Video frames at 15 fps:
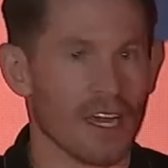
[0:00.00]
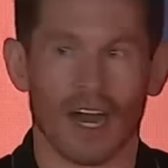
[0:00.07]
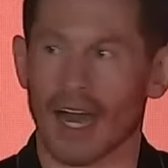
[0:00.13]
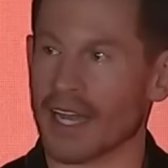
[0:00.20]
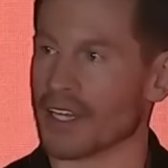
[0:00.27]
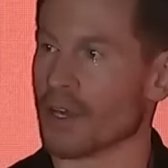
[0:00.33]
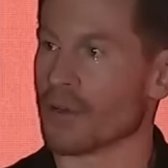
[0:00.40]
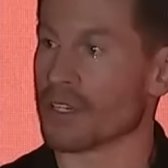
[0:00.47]

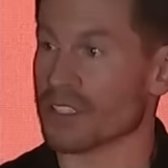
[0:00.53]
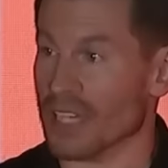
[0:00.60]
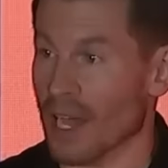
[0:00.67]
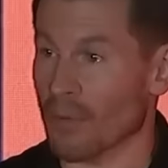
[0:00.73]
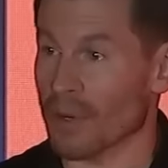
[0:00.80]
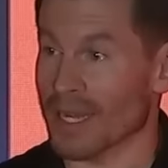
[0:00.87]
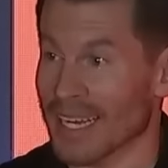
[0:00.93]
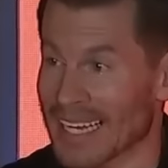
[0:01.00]
I noticed I
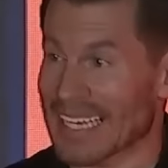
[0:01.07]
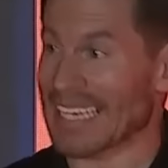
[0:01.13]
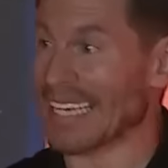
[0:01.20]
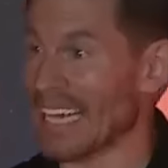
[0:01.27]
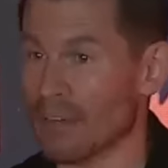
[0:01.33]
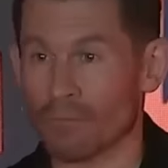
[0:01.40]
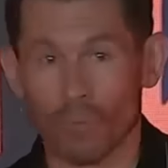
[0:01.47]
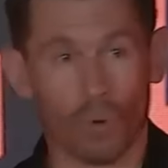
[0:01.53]
would
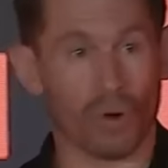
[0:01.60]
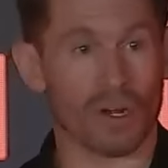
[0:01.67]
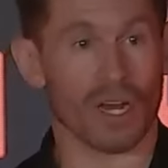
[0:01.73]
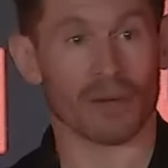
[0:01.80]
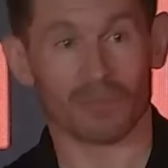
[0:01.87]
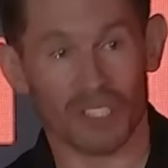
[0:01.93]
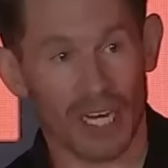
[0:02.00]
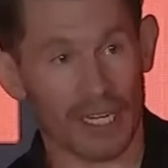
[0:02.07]
get more
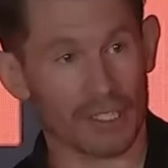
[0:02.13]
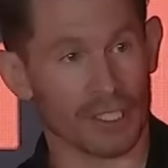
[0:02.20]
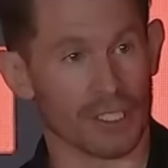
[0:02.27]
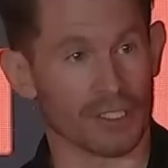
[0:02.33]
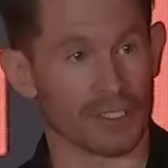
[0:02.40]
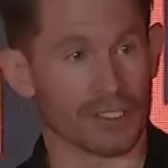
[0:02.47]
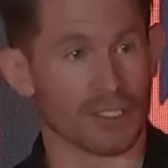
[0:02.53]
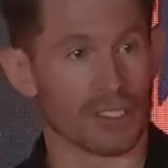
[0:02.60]

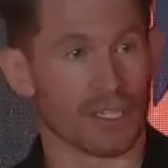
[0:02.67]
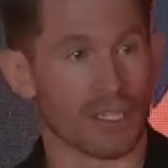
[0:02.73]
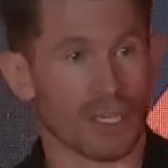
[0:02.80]
objections.